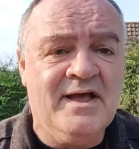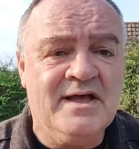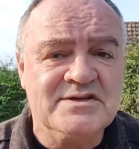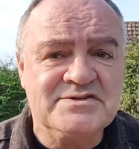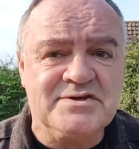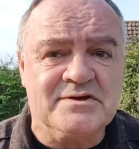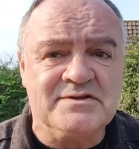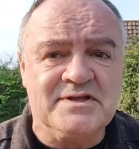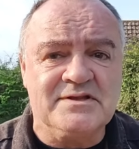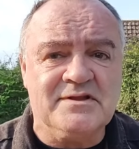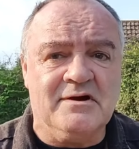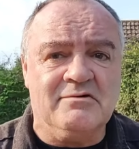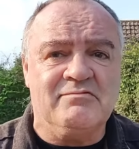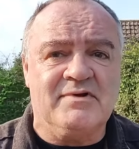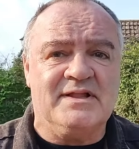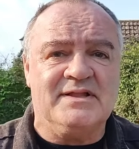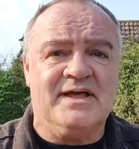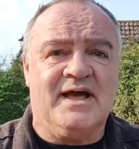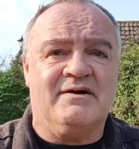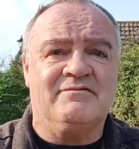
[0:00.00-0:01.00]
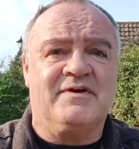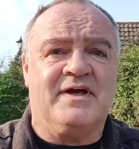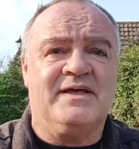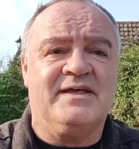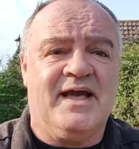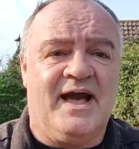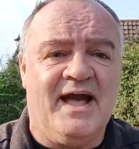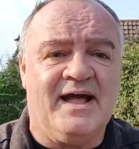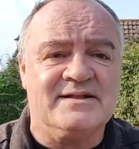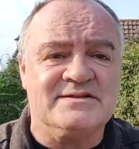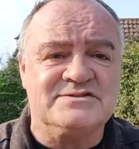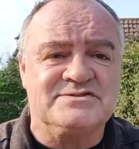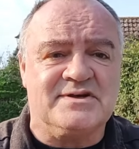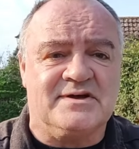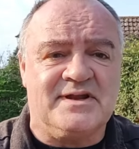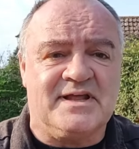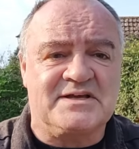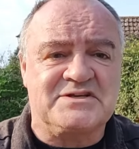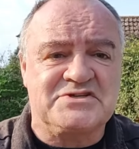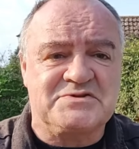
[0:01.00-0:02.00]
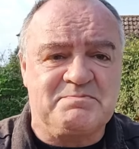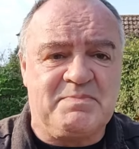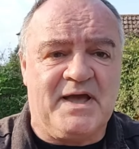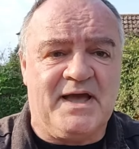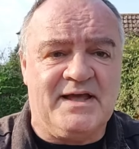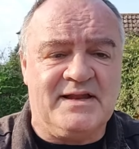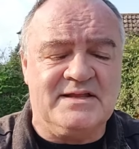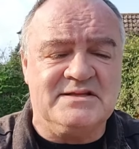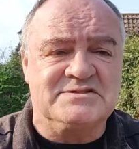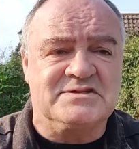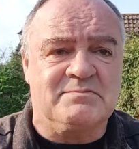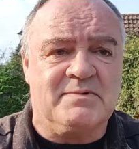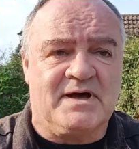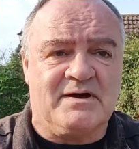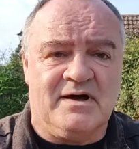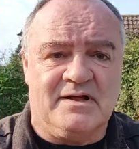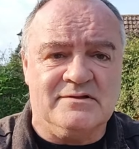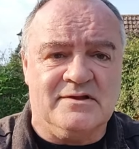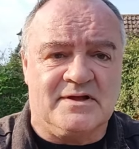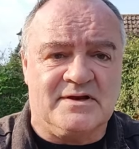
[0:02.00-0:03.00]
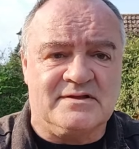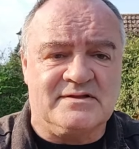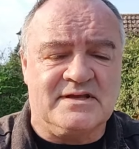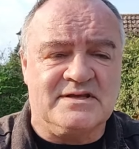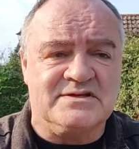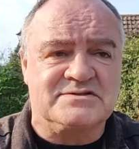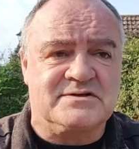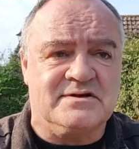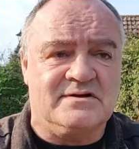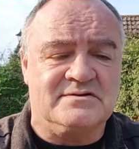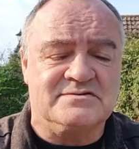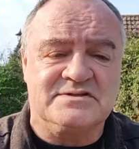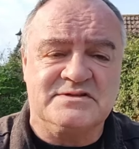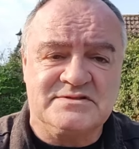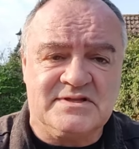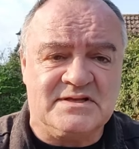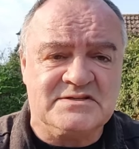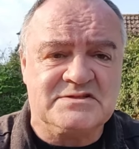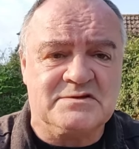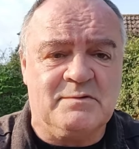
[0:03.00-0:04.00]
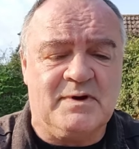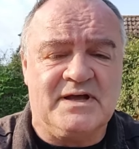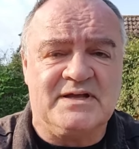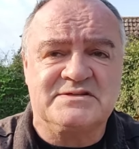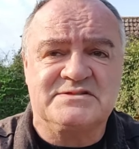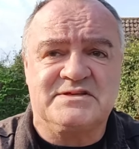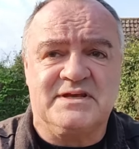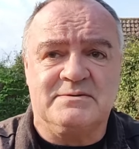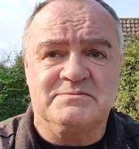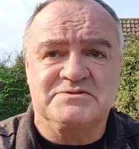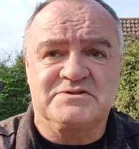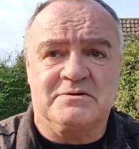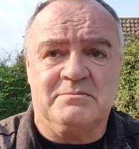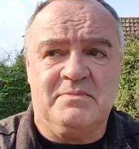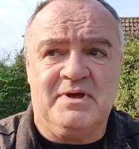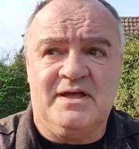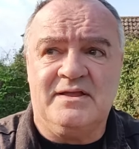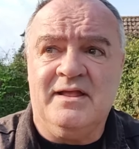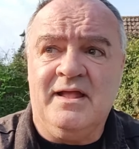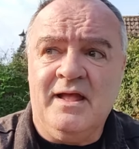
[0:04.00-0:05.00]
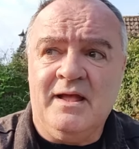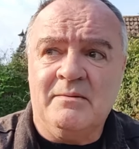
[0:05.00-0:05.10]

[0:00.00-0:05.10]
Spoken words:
so they don't really have a hands-on experience about a lot of these countries. That's the way it seems to me.